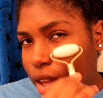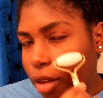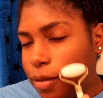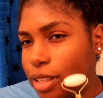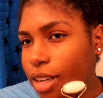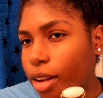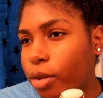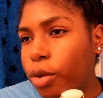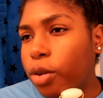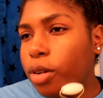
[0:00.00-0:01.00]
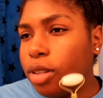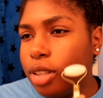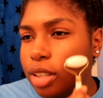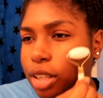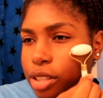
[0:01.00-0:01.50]
if it's not cool
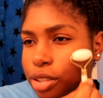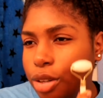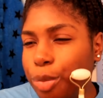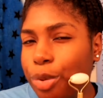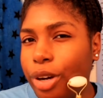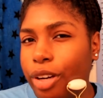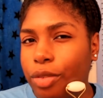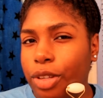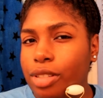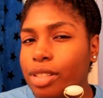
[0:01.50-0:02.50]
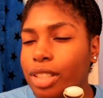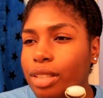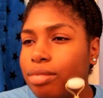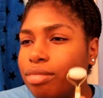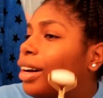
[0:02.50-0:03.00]
then there's no point of using it.